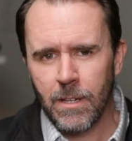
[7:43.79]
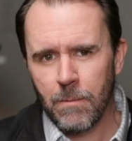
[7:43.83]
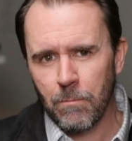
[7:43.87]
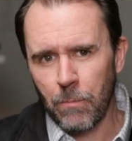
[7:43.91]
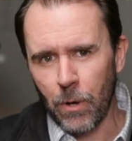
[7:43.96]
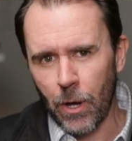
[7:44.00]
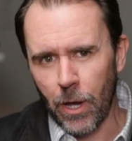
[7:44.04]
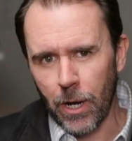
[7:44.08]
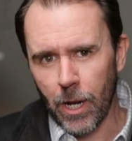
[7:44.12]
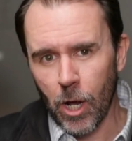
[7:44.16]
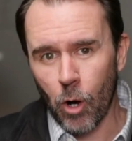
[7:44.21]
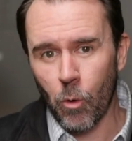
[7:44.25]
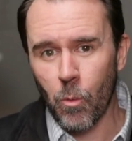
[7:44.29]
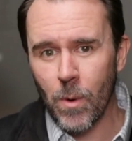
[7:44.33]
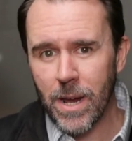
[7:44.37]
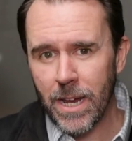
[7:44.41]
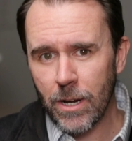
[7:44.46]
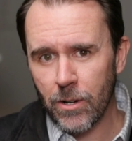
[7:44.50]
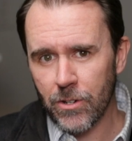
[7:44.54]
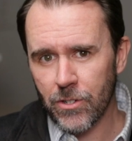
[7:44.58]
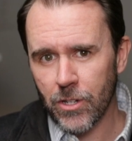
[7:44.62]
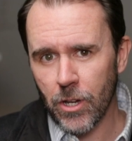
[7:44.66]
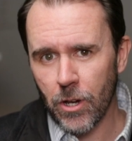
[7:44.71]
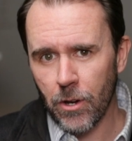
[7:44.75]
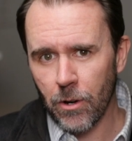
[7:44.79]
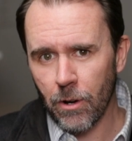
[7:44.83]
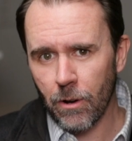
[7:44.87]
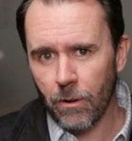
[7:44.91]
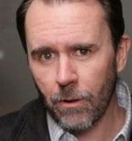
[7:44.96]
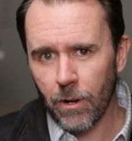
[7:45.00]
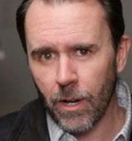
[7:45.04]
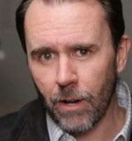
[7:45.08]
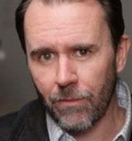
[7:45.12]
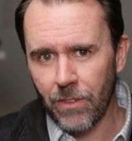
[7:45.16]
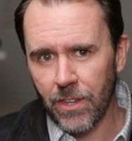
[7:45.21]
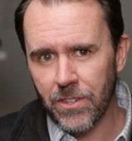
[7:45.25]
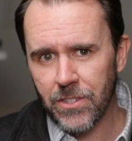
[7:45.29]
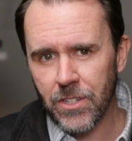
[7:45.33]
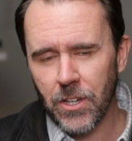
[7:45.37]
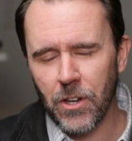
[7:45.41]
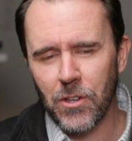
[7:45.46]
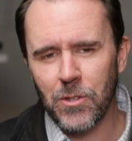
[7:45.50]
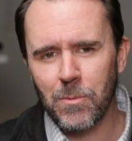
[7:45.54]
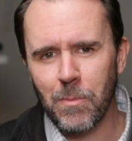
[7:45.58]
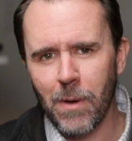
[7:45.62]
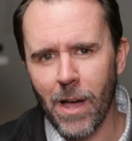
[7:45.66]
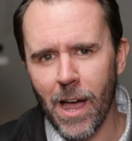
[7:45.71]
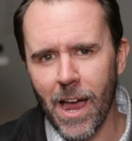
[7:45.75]
But a week or so of this
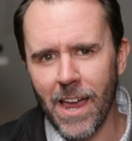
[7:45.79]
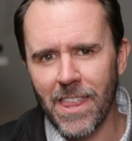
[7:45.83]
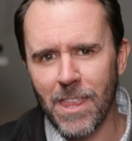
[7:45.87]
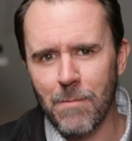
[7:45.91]
goes by,